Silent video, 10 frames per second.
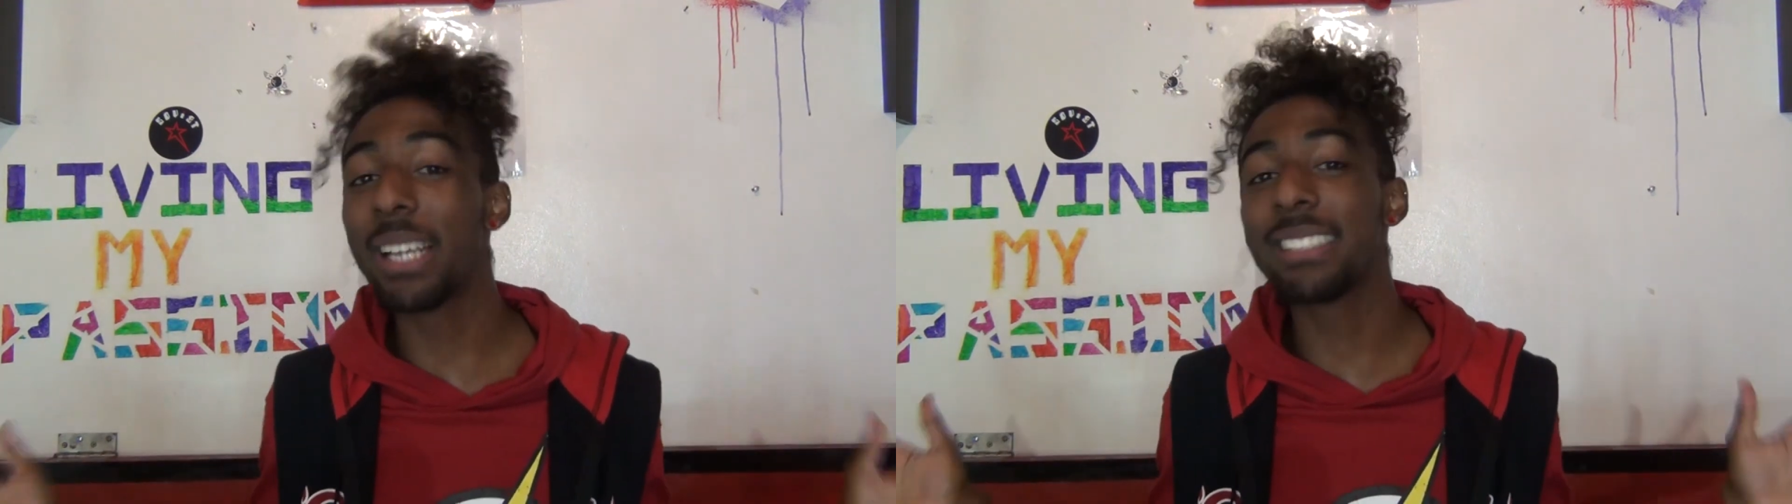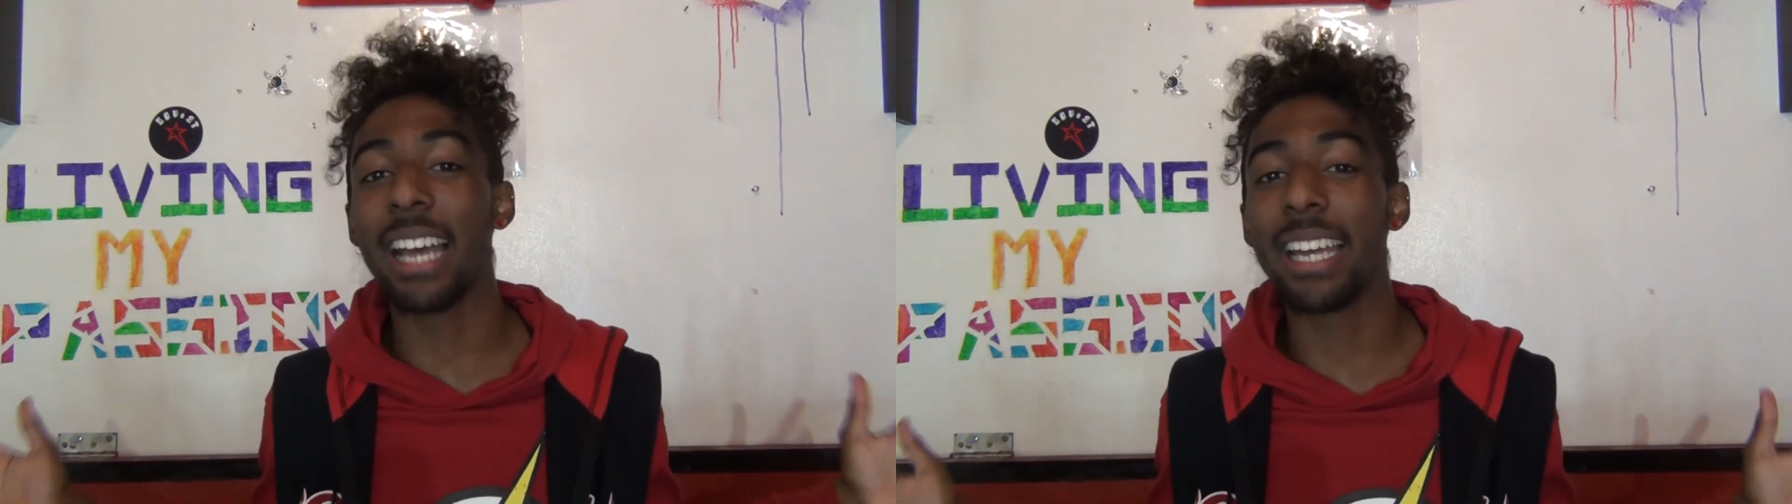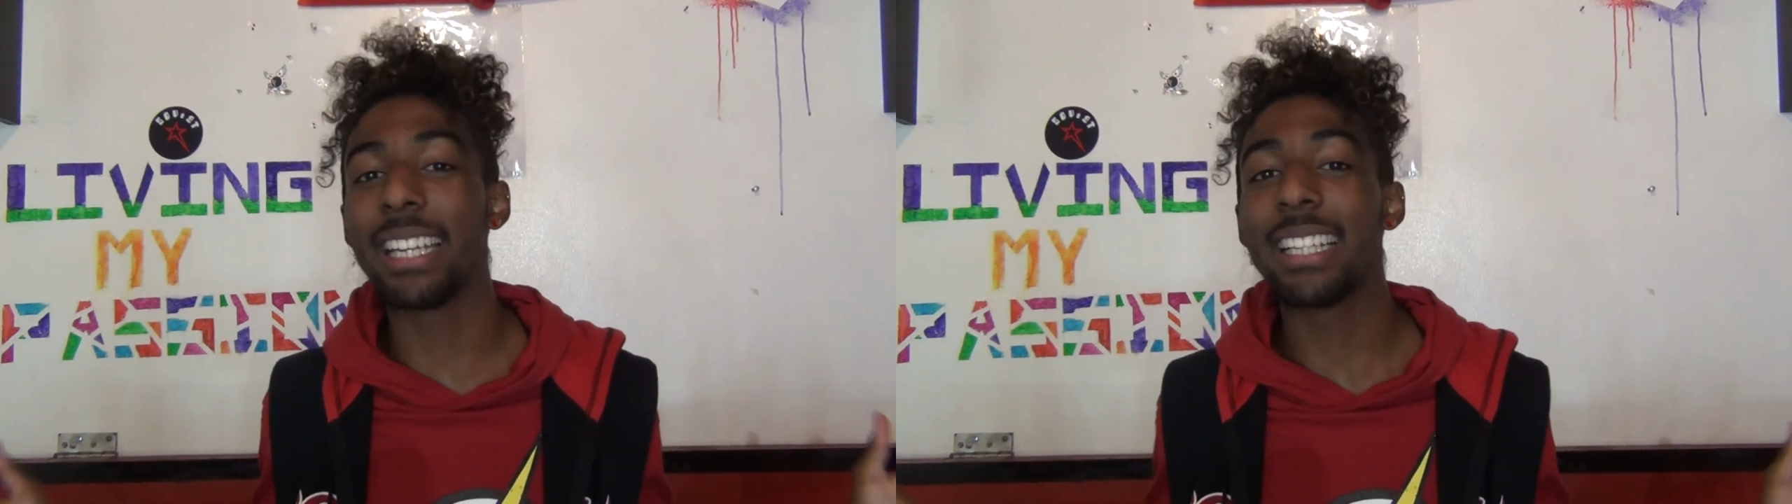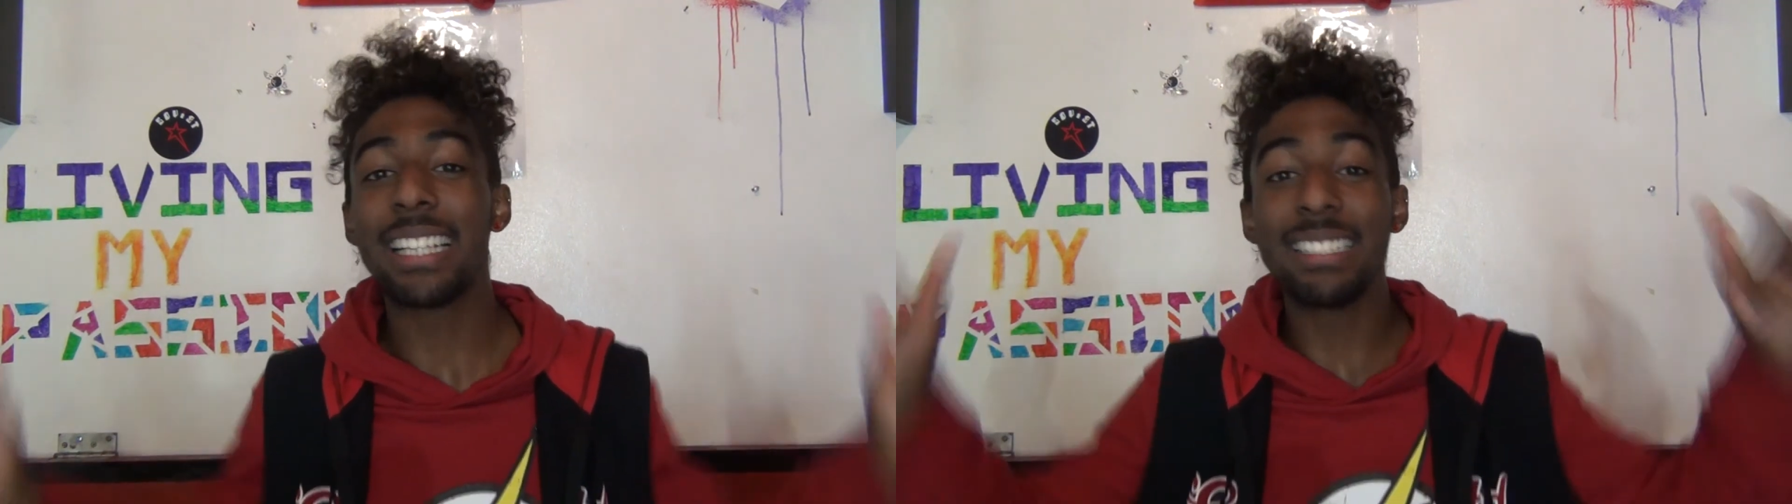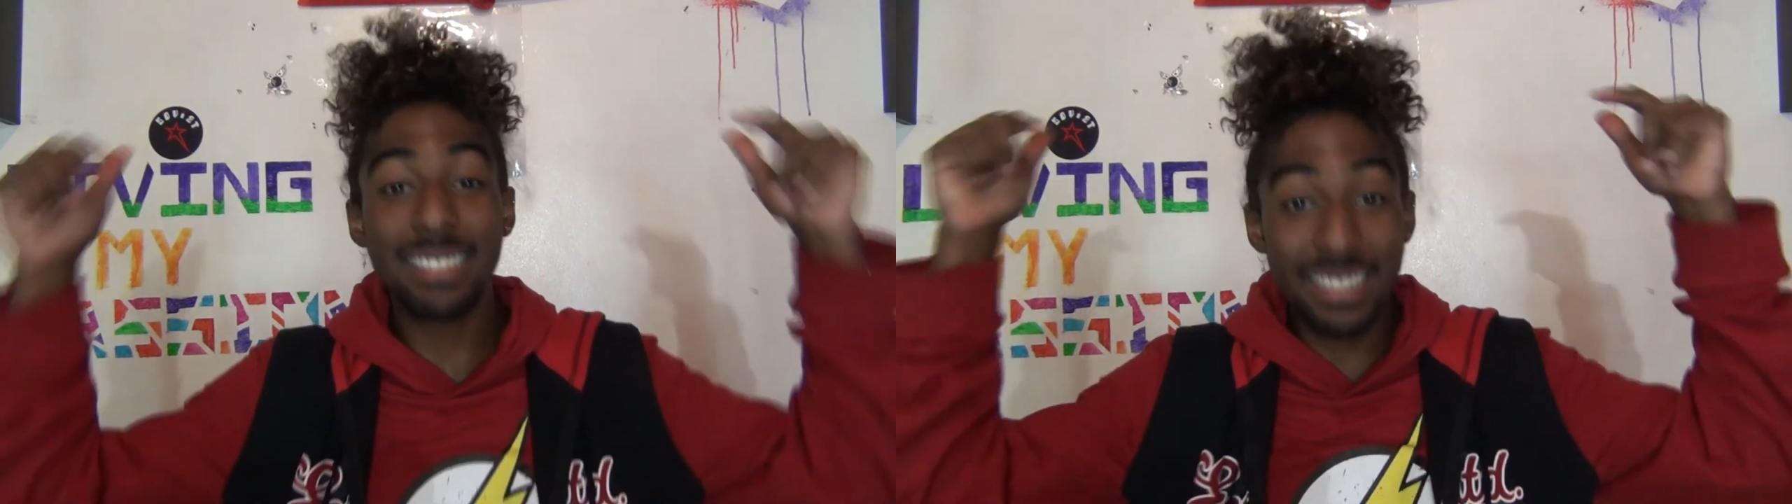excited
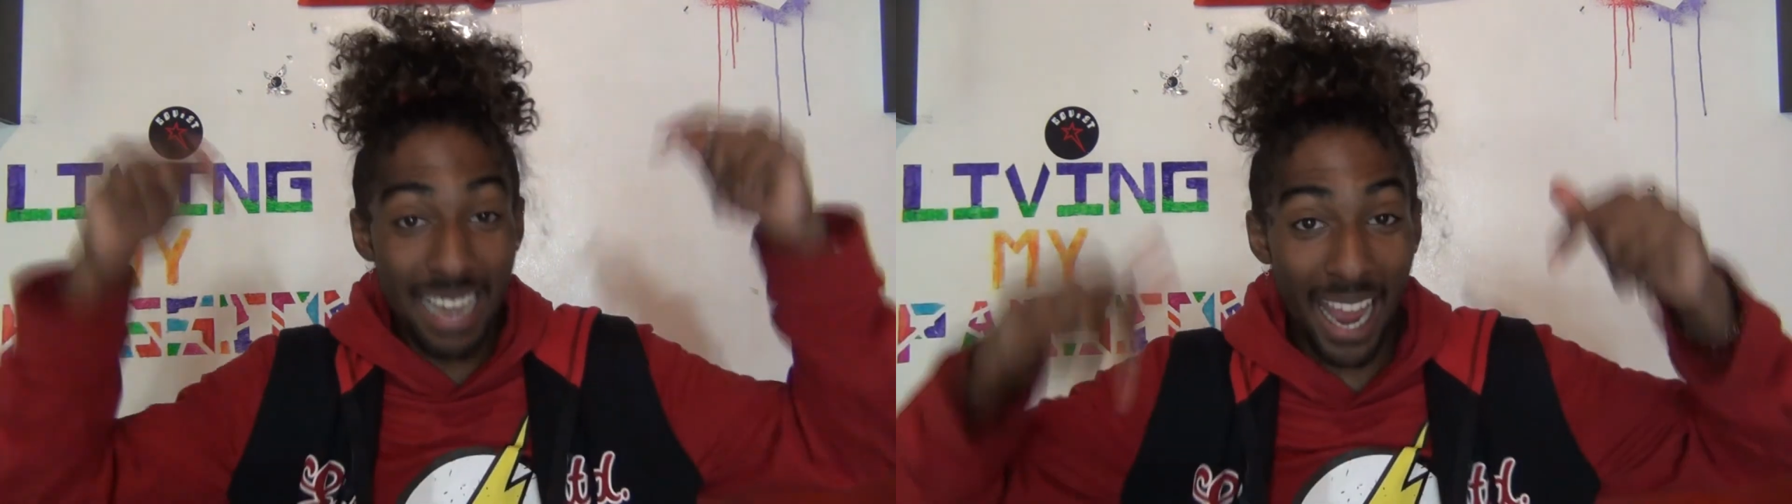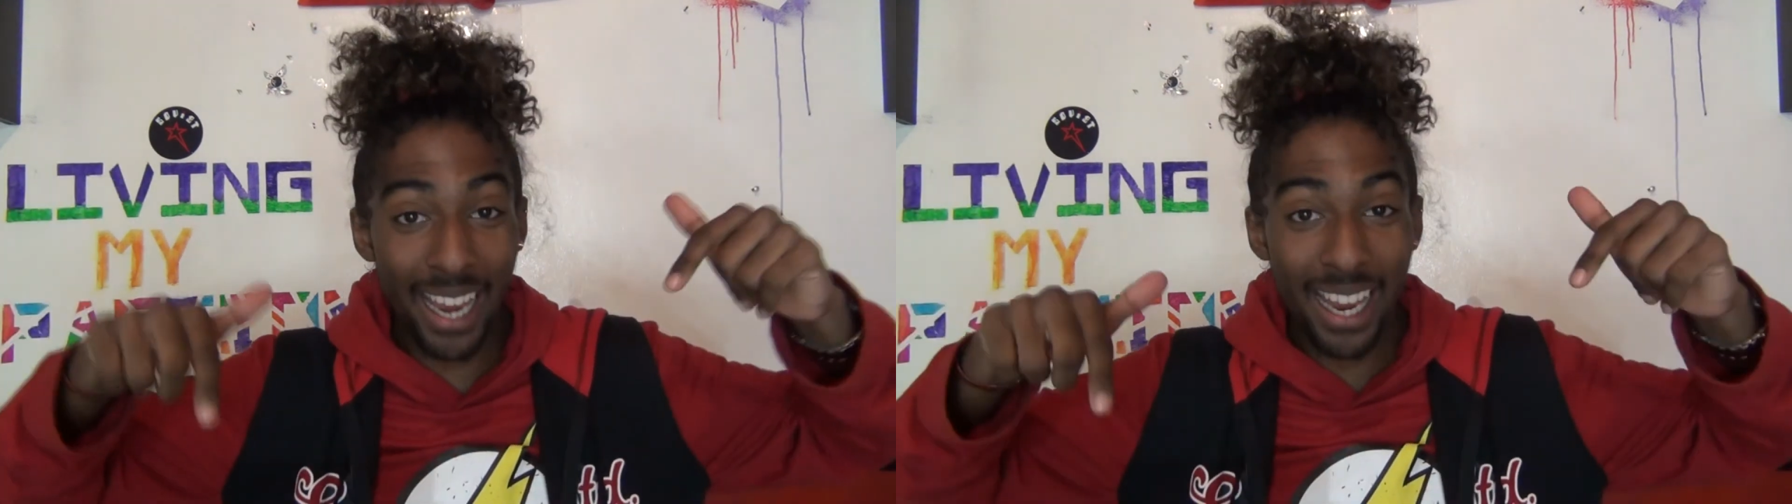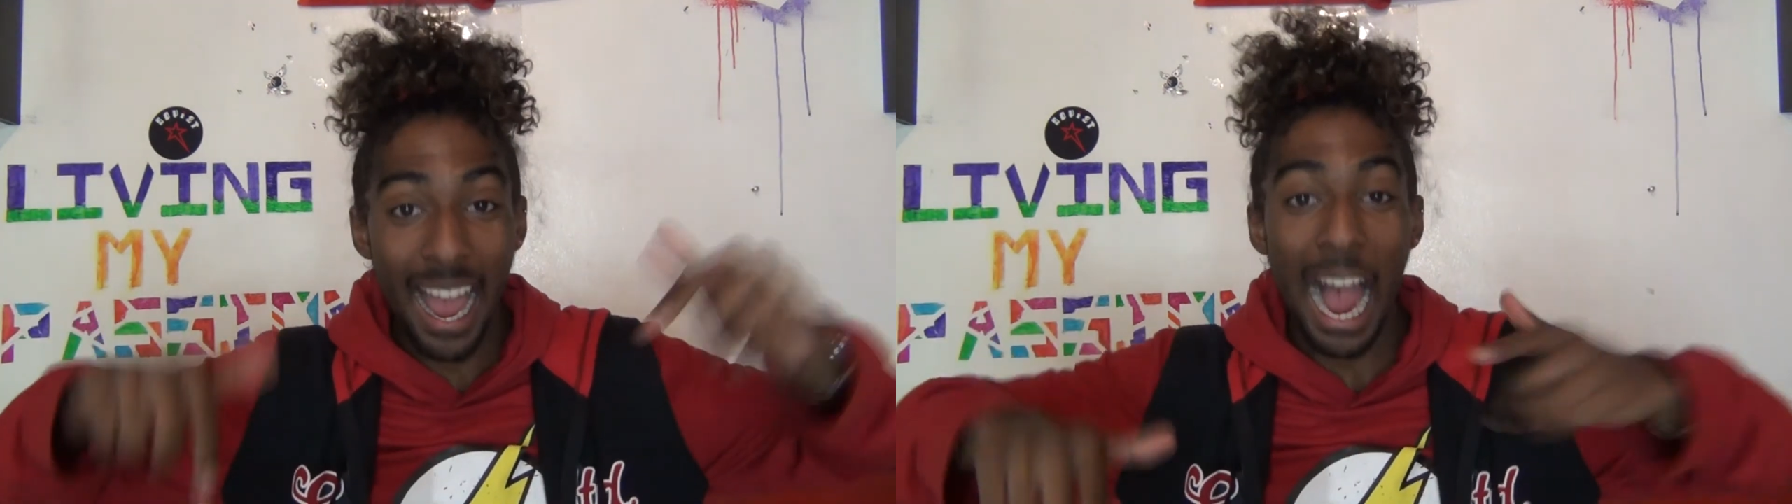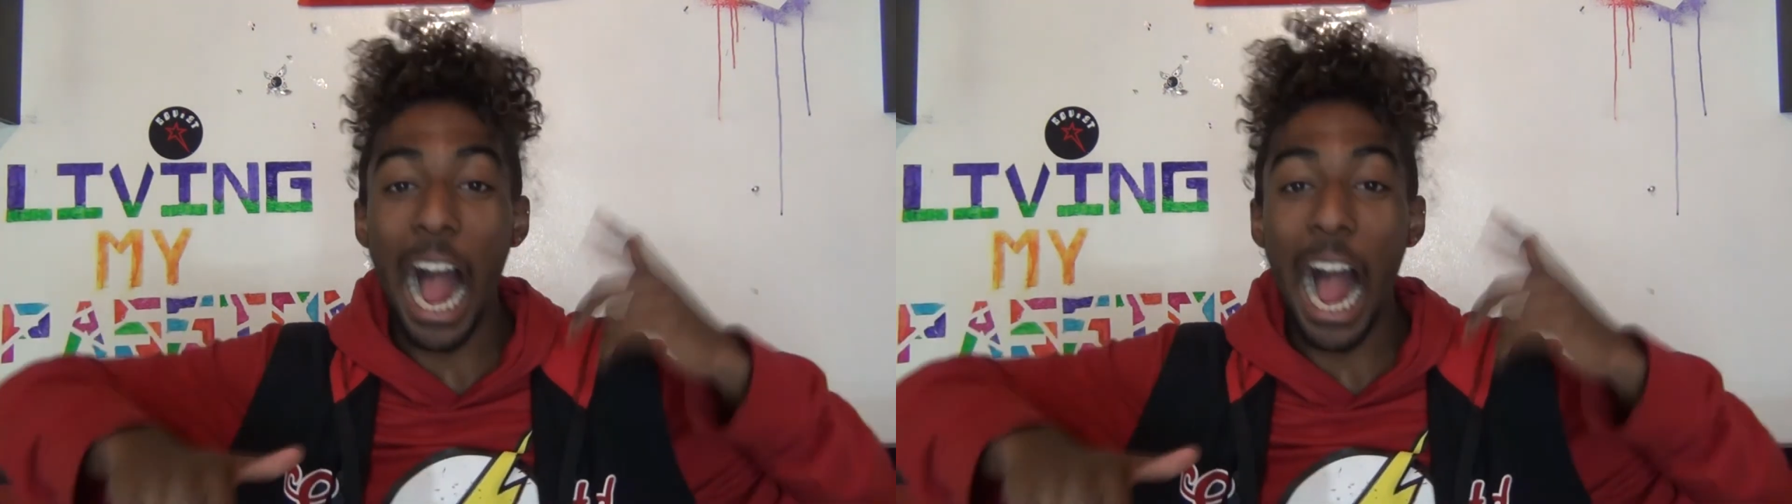because today